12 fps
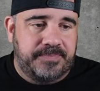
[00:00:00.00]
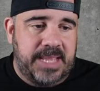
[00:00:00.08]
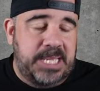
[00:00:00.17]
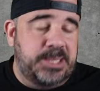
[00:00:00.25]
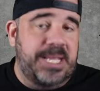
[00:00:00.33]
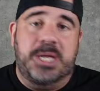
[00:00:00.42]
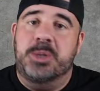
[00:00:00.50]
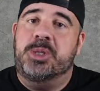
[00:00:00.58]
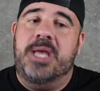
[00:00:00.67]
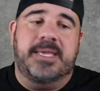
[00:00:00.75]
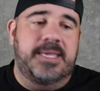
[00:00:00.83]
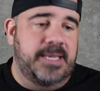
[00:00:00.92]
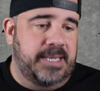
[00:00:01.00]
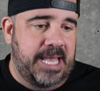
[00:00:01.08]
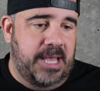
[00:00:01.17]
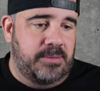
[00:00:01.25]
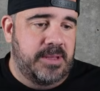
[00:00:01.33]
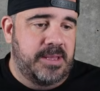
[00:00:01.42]
It is not your checking
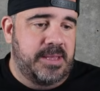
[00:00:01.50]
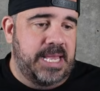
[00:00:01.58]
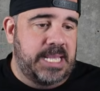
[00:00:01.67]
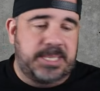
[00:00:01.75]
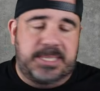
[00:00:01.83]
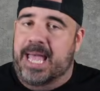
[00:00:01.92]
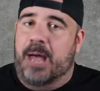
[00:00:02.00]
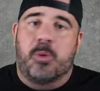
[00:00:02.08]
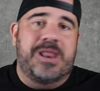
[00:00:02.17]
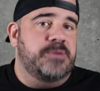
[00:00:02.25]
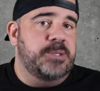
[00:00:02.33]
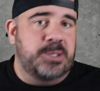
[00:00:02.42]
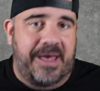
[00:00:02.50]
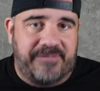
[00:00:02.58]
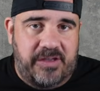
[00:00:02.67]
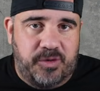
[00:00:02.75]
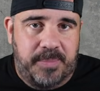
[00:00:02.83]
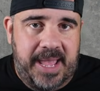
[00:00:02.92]
account. It's not whatever's left
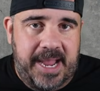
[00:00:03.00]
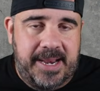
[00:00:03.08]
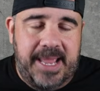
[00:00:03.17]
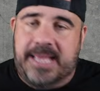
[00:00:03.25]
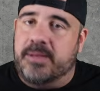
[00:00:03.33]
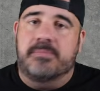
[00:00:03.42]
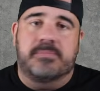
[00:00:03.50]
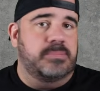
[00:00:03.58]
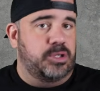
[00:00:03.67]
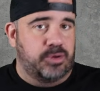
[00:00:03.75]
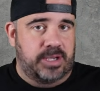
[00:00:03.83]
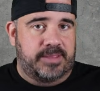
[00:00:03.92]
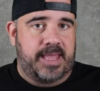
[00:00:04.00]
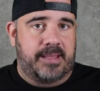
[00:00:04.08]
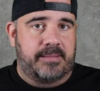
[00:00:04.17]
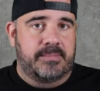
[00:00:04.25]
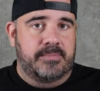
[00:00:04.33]
after payday. You get that?